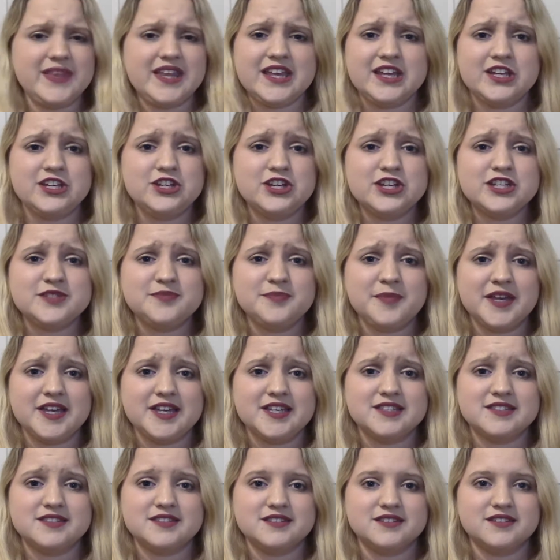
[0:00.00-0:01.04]
it just
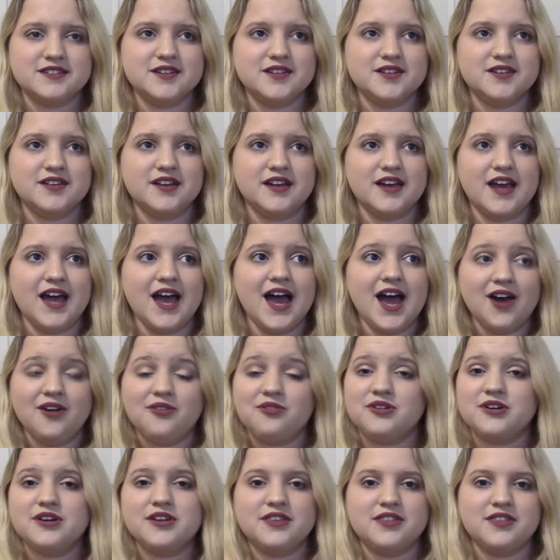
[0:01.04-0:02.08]
makes
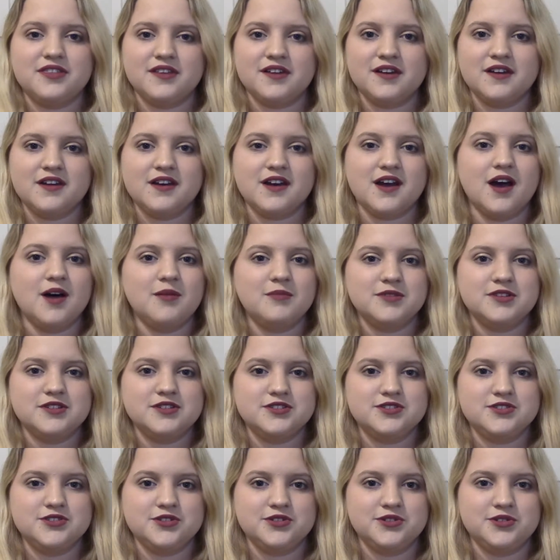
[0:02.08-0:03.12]
everything come
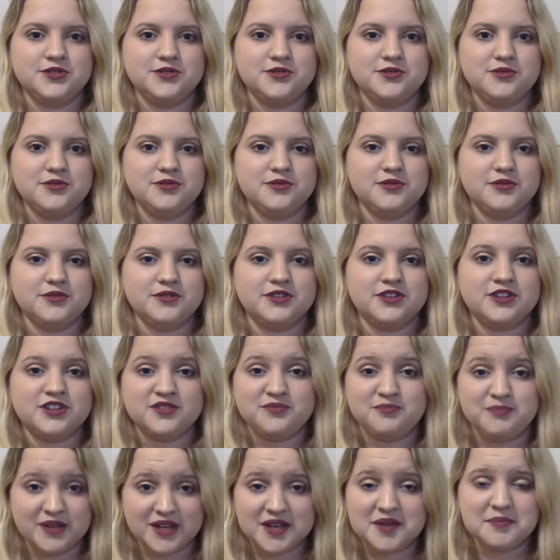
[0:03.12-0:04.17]
into
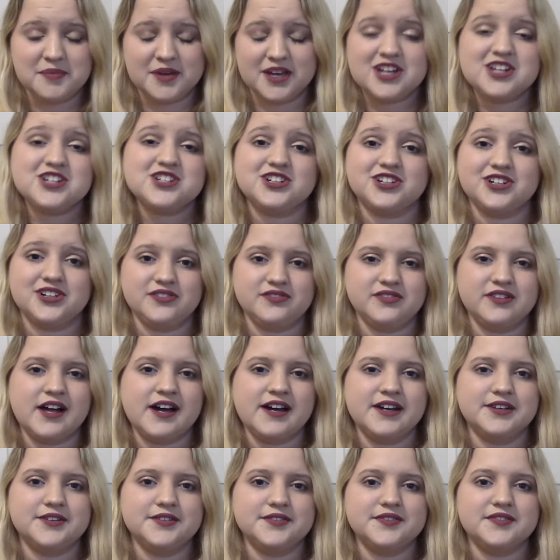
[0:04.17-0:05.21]
the big picture of
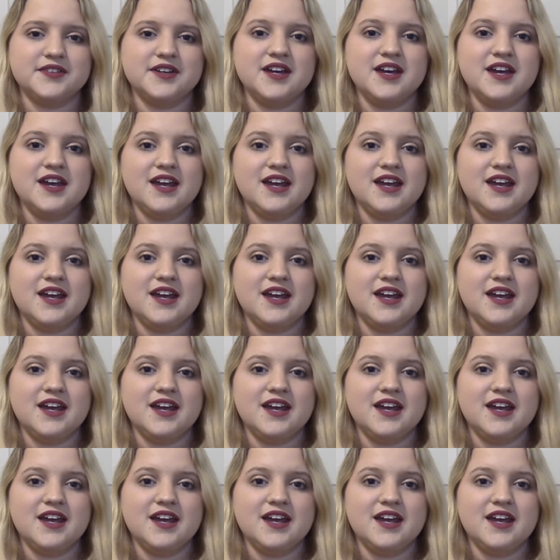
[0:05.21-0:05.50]
life.